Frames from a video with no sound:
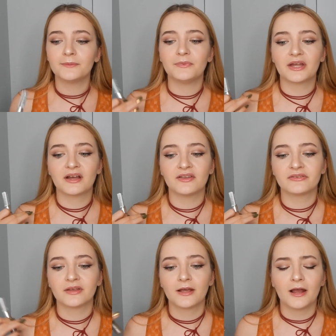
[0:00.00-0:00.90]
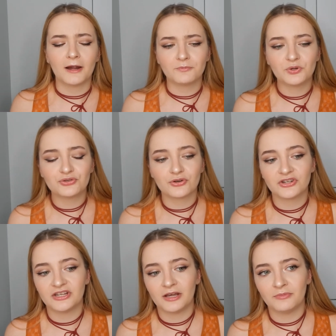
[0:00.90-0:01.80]
because I'm pretty sure
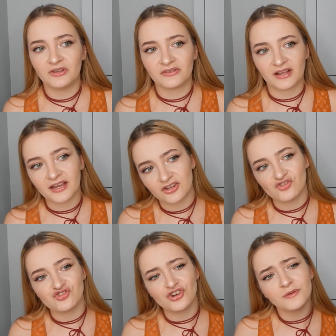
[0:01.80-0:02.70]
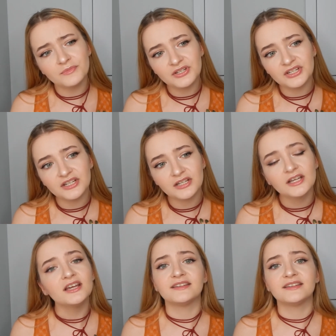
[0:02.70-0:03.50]
DM is like in Germany,